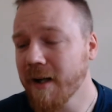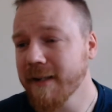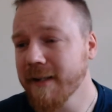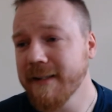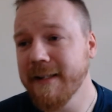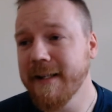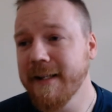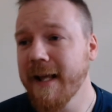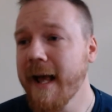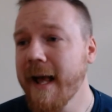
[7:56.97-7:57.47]
I
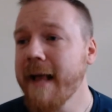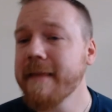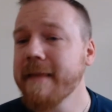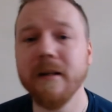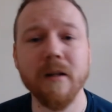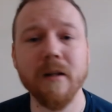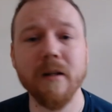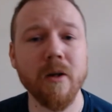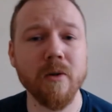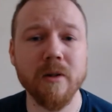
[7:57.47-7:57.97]
get
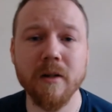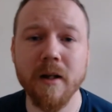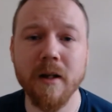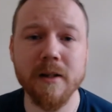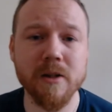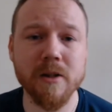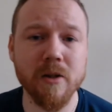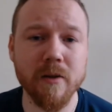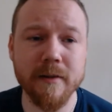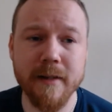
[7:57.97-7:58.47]
that
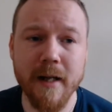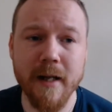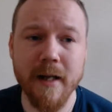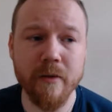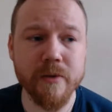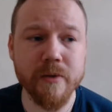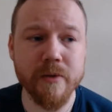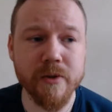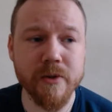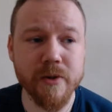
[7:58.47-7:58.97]
localized
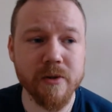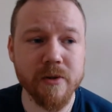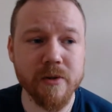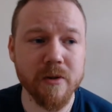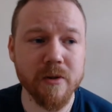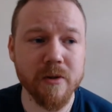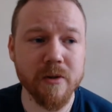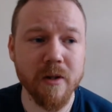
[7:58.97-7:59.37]
lockdowns